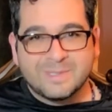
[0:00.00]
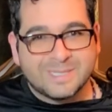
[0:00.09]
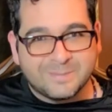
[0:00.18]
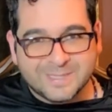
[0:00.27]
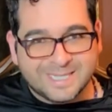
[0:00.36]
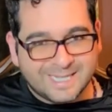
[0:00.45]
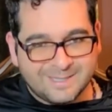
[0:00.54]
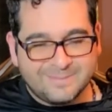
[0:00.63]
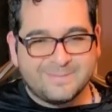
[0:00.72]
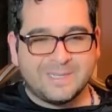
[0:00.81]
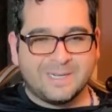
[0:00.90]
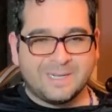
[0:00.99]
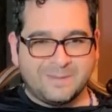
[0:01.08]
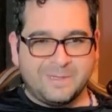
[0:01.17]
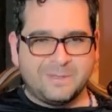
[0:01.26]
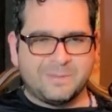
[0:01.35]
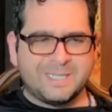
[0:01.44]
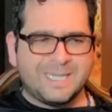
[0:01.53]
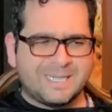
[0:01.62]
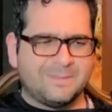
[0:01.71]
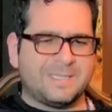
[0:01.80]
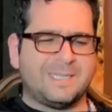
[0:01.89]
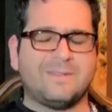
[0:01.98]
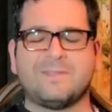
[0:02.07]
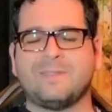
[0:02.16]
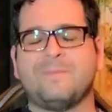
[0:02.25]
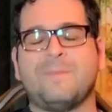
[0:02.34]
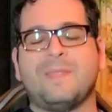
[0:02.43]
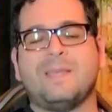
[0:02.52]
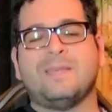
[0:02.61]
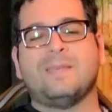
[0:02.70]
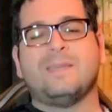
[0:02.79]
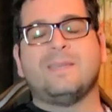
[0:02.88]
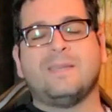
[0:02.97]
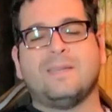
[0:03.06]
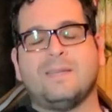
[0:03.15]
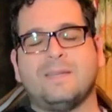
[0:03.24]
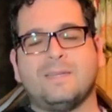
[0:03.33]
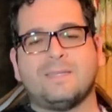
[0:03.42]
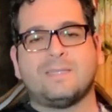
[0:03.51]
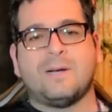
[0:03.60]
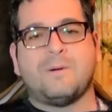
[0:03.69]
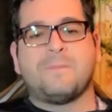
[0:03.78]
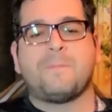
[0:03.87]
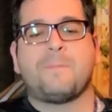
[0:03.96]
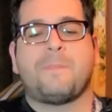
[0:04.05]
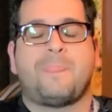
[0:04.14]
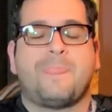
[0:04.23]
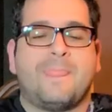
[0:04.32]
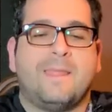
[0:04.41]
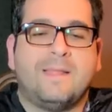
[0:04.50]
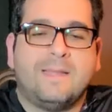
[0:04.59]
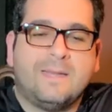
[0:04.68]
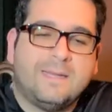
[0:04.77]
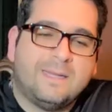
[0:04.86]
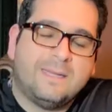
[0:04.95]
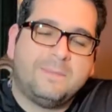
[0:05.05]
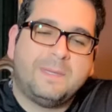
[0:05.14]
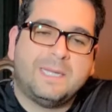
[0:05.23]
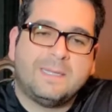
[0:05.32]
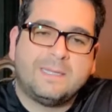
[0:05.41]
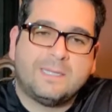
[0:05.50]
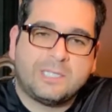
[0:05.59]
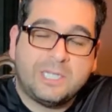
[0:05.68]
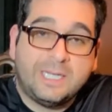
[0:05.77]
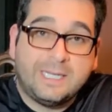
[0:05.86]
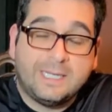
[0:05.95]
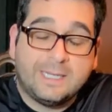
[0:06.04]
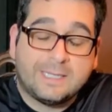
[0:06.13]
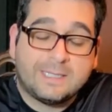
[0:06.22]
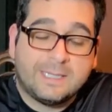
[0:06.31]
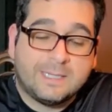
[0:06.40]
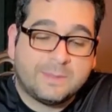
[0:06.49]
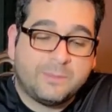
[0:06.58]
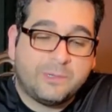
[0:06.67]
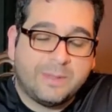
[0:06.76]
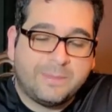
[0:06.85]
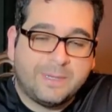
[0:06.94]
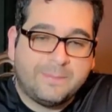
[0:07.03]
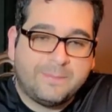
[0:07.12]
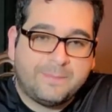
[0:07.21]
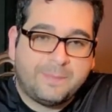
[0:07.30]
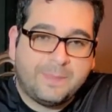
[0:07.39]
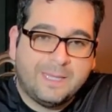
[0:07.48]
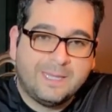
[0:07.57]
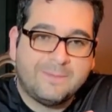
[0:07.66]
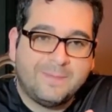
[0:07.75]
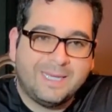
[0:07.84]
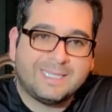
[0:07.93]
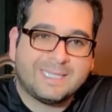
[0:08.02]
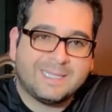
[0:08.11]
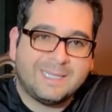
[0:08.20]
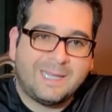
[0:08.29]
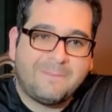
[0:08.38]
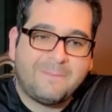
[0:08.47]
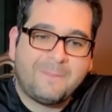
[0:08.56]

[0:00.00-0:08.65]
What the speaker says: one's going to protect them. They're not going to be able to protect themselves. So I'm getting a little cheeky in this at this point, but basically,